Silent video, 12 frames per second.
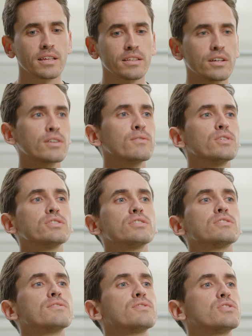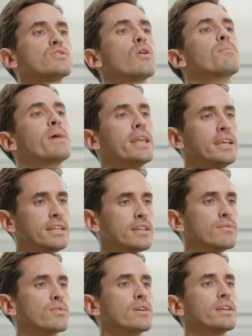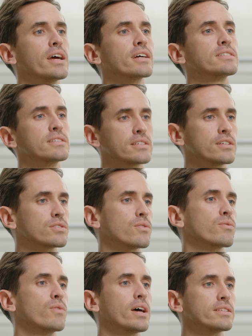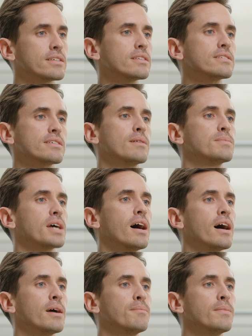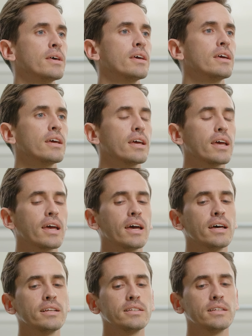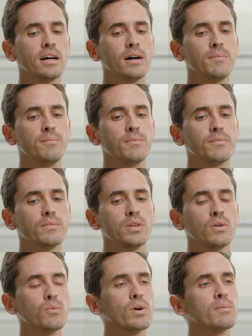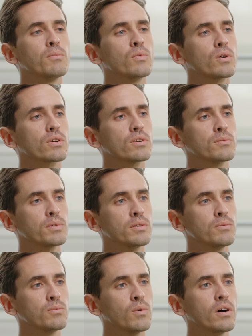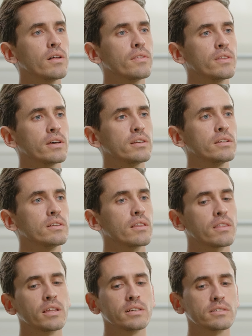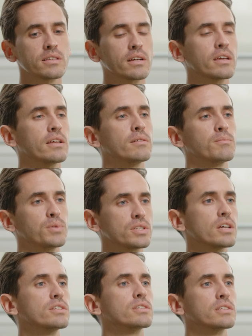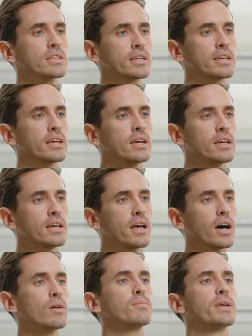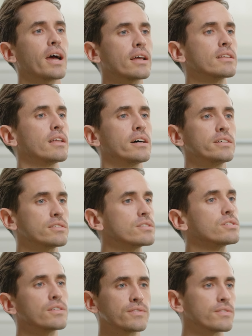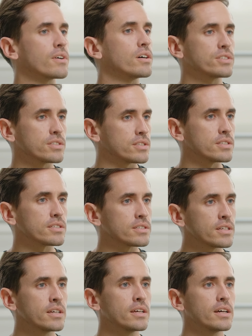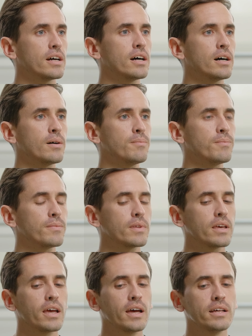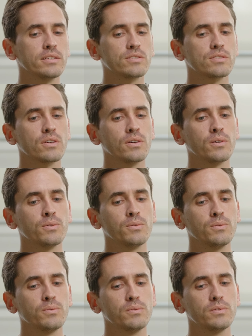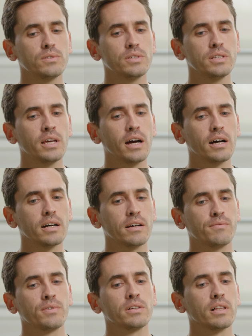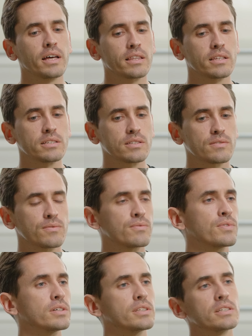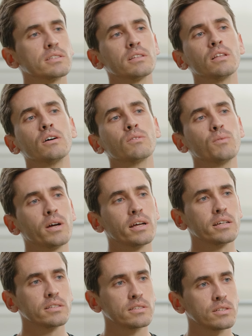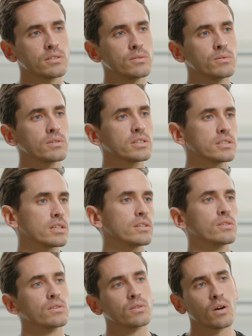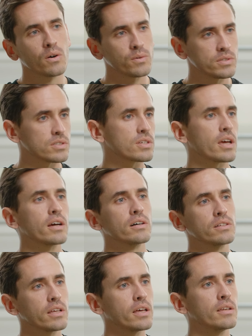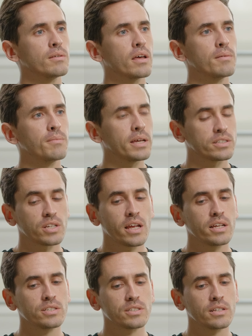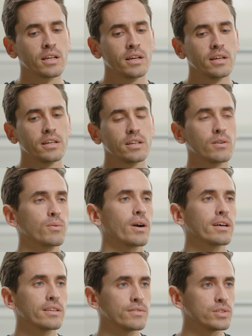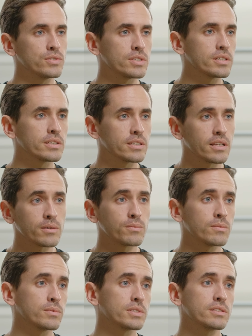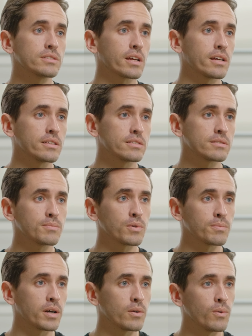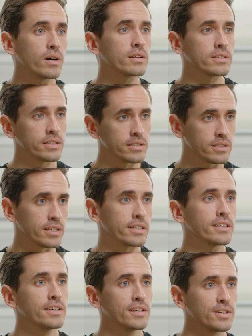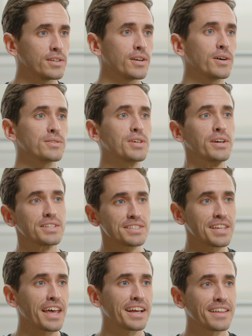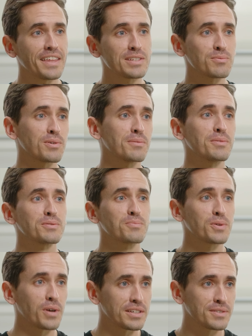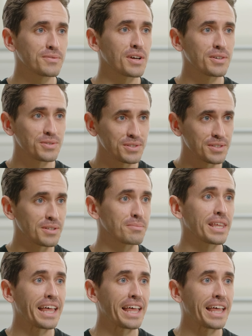is like the convergence of so many different mm. existential threats at the same time. Yeah. And um, you know, what more could we want than things that can potentially help catalyze a shift of consciousness. Yeah. Um, and so, yeah, I feel like this field has a long way to continue to grow and scale and, and make change. And, you know, where I live in New Zealand, like we still can't smoke marijuana legally, you know, so it's like, and that's one of the most progressive countries on the